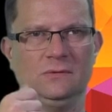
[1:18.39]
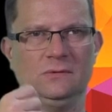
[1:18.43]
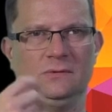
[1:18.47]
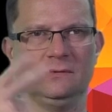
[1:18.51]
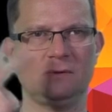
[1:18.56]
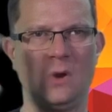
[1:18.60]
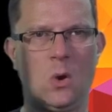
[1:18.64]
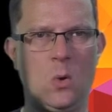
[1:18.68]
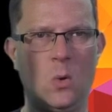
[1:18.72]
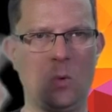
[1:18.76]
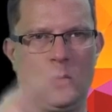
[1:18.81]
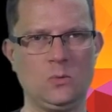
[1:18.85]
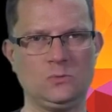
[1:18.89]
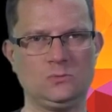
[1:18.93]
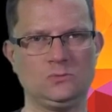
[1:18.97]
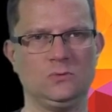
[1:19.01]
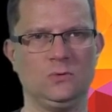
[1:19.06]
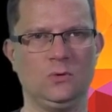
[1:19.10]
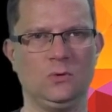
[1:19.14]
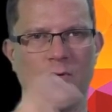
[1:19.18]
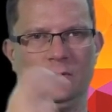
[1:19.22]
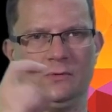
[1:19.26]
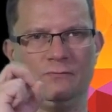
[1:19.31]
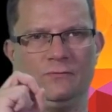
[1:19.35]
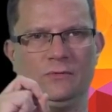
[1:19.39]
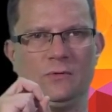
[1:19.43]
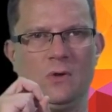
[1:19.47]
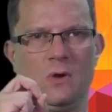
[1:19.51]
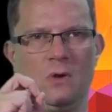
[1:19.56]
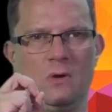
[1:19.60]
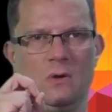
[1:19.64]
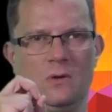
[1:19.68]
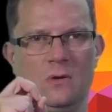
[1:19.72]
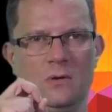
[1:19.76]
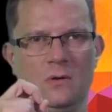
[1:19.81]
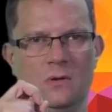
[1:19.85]
We started it in
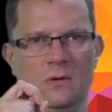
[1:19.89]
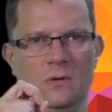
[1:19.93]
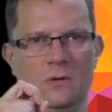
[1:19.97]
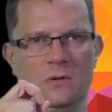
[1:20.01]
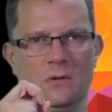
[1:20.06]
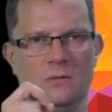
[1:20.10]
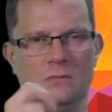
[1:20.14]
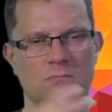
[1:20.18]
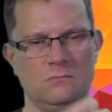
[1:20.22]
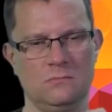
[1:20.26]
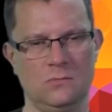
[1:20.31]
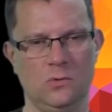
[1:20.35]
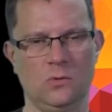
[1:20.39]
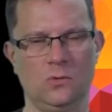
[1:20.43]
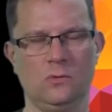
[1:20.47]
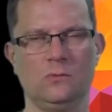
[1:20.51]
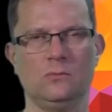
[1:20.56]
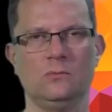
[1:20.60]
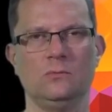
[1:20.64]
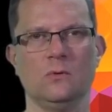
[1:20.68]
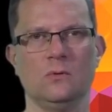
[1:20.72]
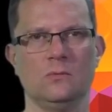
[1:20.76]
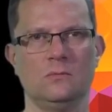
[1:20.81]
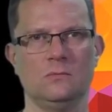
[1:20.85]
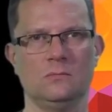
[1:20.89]
2020